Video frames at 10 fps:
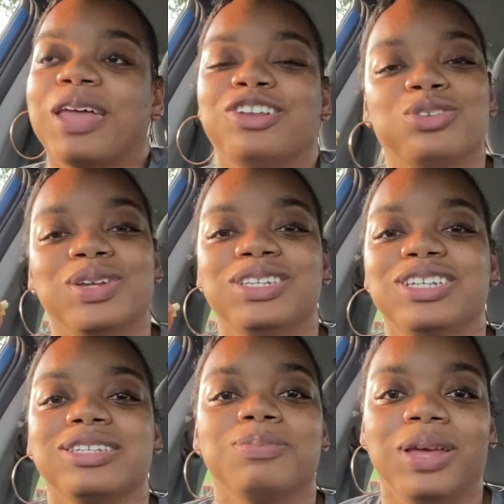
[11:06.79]
I just wanted to
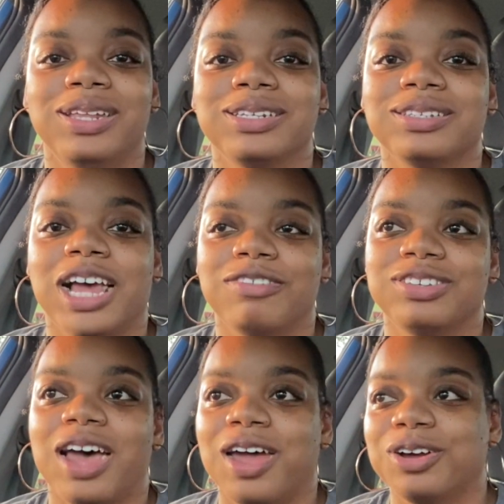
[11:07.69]
explain this
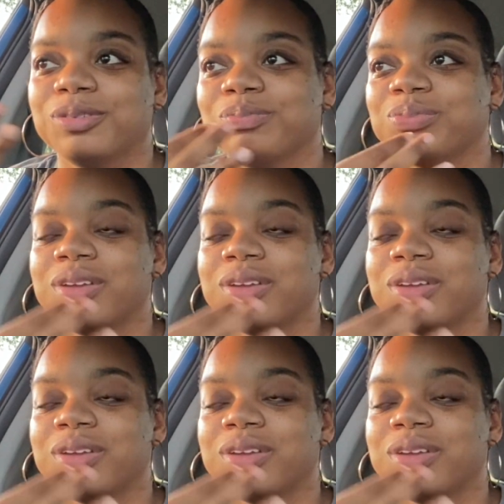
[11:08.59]
lifestyle